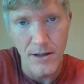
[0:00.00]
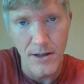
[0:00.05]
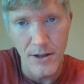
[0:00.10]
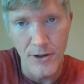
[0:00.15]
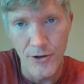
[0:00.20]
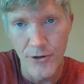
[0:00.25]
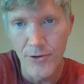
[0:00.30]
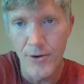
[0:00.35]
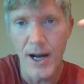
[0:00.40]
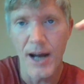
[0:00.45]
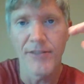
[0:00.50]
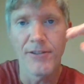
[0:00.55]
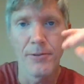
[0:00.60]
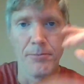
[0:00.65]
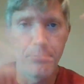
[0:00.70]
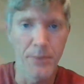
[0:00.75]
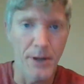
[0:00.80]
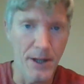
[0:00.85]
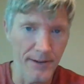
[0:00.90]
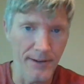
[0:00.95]
You have a
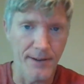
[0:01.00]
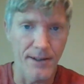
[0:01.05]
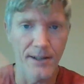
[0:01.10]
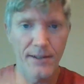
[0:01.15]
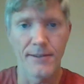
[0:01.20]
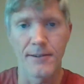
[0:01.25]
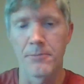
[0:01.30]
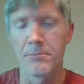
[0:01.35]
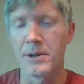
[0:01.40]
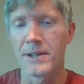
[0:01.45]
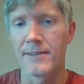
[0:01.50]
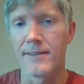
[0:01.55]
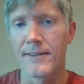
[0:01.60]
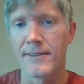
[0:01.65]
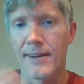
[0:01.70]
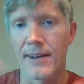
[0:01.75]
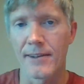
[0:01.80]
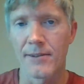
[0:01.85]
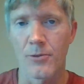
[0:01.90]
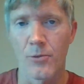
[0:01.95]
business, your business
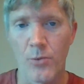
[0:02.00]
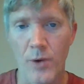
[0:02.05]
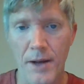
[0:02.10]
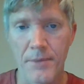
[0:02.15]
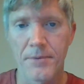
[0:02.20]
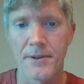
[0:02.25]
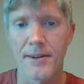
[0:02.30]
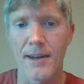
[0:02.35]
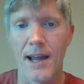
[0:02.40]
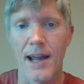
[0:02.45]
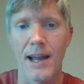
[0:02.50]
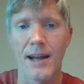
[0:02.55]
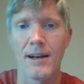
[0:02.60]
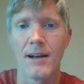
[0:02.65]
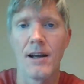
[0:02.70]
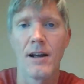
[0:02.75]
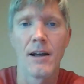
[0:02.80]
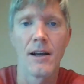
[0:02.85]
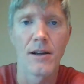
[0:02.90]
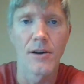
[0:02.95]
has a website,
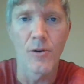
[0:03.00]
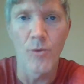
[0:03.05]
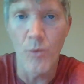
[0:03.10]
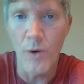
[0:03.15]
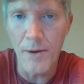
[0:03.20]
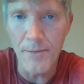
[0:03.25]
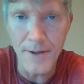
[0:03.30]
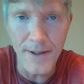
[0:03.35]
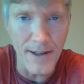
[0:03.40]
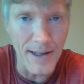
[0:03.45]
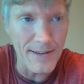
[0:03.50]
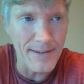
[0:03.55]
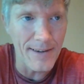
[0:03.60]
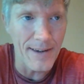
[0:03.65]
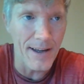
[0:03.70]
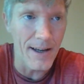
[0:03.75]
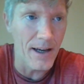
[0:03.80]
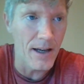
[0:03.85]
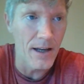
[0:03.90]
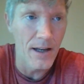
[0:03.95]
your website's
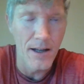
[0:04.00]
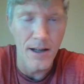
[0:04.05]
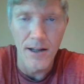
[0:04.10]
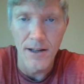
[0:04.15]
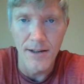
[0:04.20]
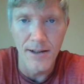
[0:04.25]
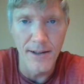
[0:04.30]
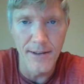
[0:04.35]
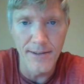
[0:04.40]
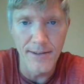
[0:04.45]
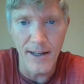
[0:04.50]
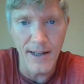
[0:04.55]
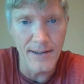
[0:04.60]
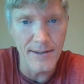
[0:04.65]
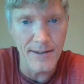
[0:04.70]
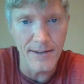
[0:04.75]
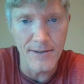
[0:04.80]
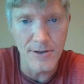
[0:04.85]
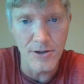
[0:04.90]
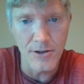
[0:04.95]
like, these
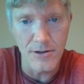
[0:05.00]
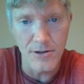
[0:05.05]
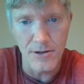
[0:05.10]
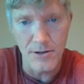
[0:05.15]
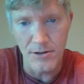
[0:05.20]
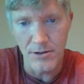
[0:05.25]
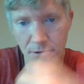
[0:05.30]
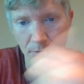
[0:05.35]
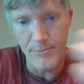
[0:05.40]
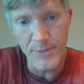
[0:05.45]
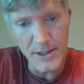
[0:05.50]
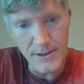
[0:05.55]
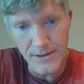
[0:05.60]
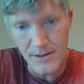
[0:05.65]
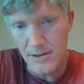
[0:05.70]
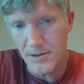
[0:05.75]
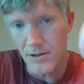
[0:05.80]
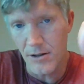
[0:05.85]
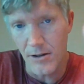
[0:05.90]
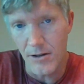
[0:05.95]
days it's your
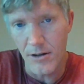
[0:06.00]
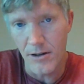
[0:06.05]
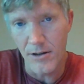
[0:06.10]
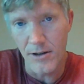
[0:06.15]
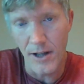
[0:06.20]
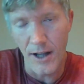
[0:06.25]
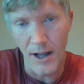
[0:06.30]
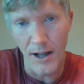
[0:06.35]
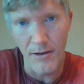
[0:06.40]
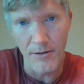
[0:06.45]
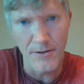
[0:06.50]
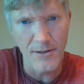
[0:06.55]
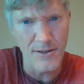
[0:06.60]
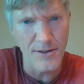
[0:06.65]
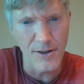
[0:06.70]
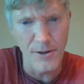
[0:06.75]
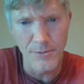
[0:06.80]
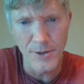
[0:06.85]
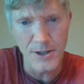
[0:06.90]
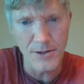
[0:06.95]
business card and
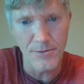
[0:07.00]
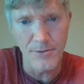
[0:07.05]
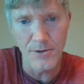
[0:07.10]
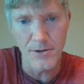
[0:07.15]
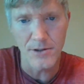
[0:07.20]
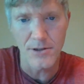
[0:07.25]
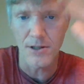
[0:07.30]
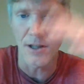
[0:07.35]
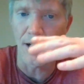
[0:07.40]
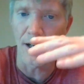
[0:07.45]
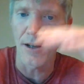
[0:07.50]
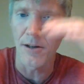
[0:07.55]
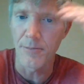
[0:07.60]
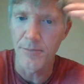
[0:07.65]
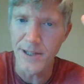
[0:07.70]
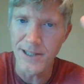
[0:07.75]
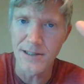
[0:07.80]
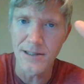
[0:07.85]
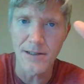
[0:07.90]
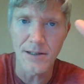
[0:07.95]
so much more. It's like your
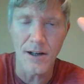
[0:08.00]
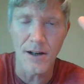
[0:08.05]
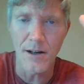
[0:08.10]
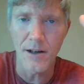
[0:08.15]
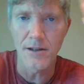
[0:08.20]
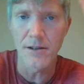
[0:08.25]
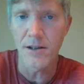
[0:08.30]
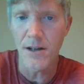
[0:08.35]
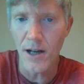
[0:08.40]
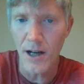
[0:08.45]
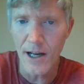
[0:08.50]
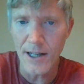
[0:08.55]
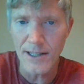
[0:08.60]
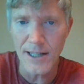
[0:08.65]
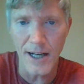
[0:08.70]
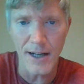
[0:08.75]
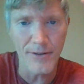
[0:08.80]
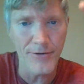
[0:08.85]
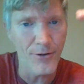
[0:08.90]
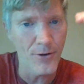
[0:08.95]
business card, your
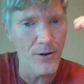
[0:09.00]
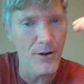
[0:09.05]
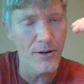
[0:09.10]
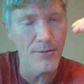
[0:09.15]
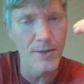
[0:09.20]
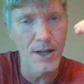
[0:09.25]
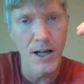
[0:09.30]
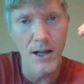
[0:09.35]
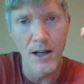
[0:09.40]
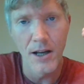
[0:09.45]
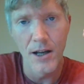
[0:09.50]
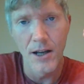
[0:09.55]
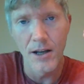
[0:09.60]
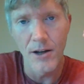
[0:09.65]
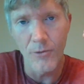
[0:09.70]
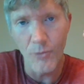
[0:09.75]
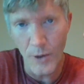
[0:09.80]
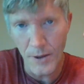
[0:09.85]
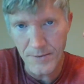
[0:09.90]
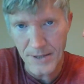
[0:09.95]
contact form.
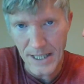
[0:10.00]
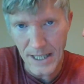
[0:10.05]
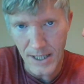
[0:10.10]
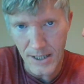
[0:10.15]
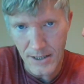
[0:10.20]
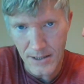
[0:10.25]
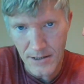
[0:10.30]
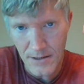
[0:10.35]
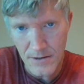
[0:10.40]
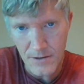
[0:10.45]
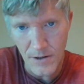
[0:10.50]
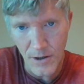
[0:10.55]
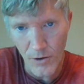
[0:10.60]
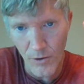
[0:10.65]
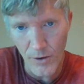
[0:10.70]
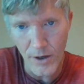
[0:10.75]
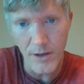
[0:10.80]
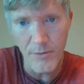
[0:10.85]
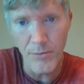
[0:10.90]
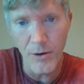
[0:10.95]
Your website is
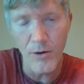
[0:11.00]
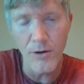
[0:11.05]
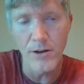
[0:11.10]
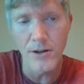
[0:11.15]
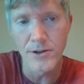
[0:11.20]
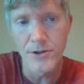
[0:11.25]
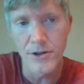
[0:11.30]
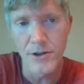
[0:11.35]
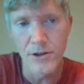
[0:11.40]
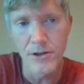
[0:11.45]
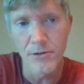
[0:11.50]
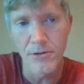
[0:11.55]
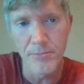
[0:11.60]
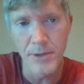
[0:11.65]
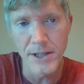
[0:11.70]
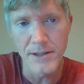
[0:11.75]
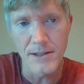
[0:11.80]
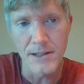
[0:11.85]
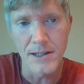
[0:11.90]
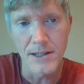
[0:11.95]
so important to your
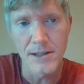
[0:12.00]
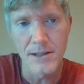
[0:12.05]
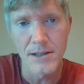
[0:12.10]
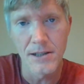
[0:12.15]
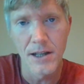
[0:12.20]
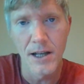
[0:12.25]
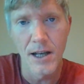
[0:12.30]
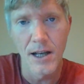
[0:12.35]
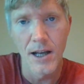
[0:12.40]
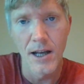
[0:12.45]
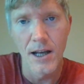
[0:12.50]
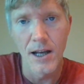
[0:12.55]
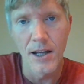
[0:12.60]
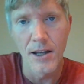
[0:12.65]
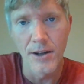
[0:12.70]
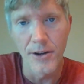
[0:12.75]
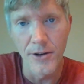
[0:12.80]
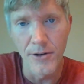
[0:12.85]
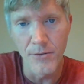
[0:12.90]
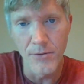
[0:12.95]
business.
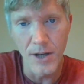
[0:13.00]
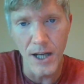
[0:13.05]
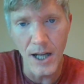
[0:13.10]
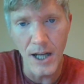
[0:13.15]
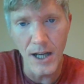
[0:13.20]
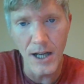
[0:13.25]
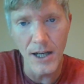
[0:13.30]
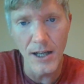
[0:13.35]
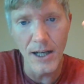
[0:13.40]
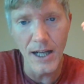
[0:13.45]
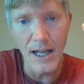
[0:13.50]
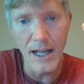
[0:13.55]
You need